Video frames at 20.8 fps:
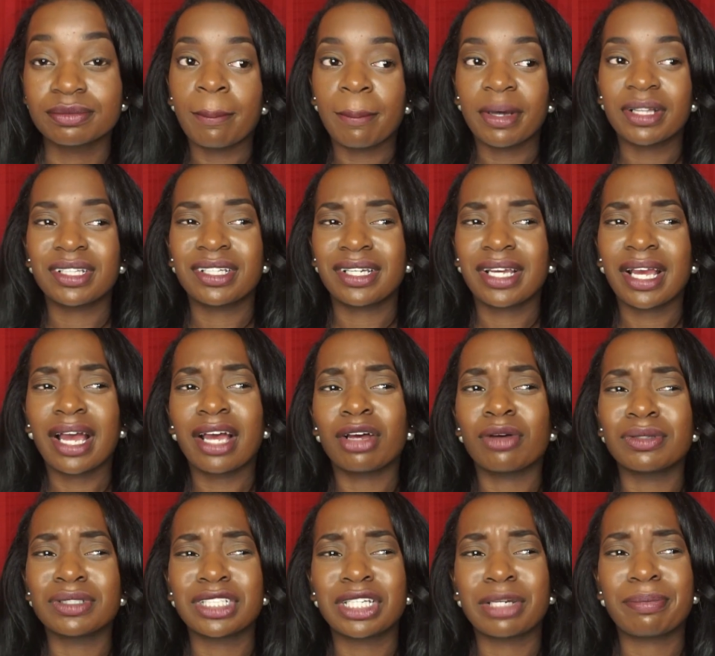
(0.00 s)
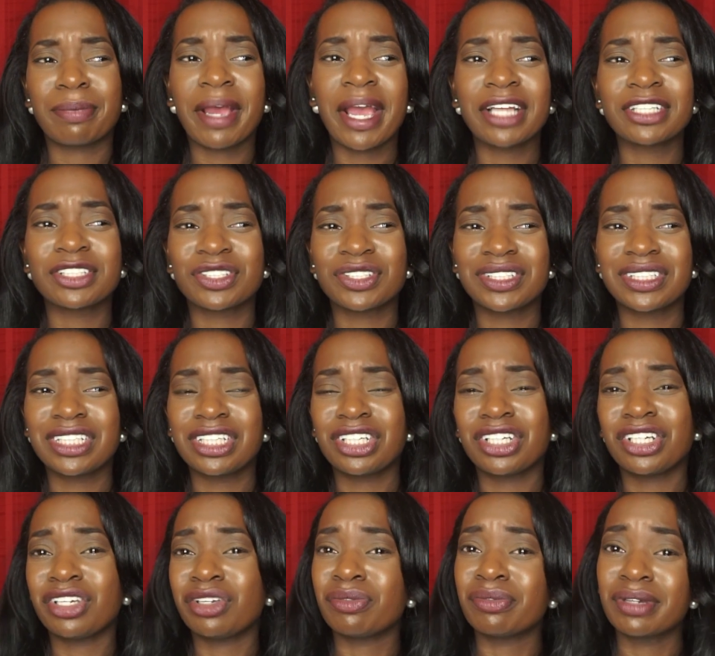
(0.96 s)
but the guy who was in the passenger seat,
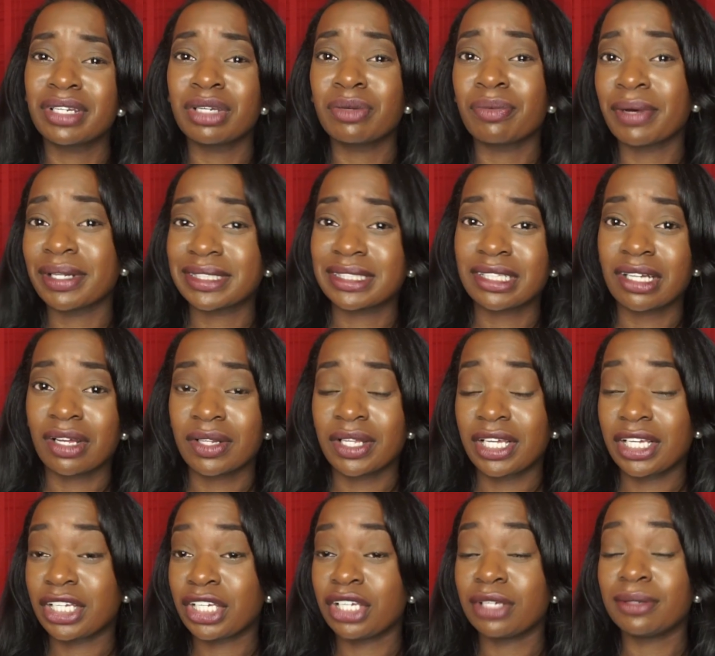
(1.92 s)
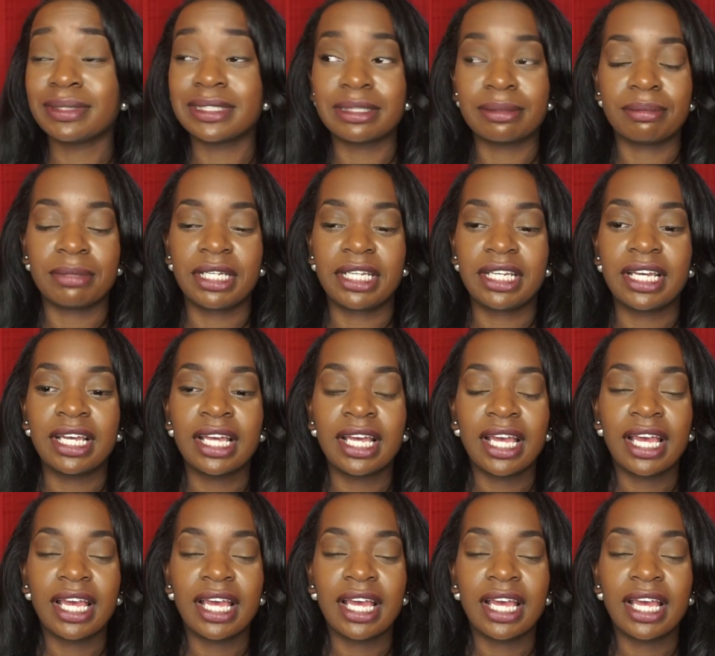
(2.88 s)
he really wasn't all that cute to me.